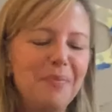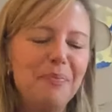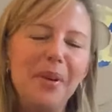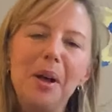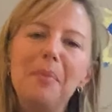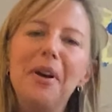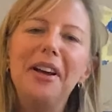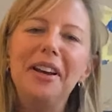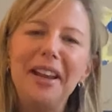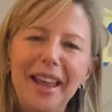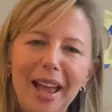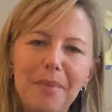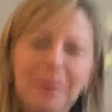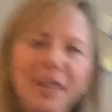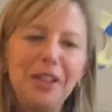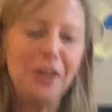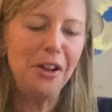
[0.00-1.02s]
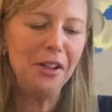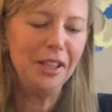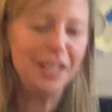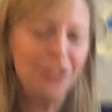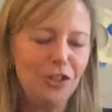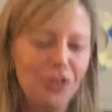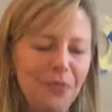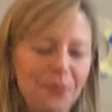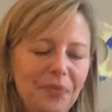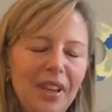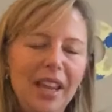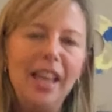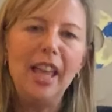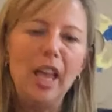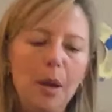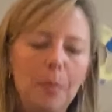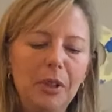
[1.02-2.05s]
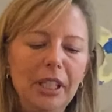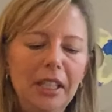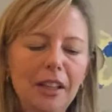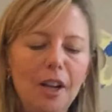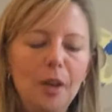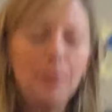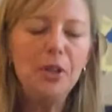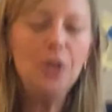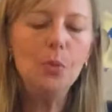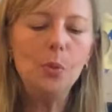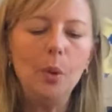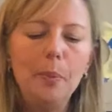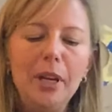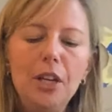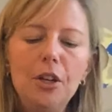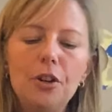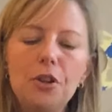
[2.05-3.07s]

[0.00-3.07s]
at Belmont Abbey College. Emily Larmieux will meet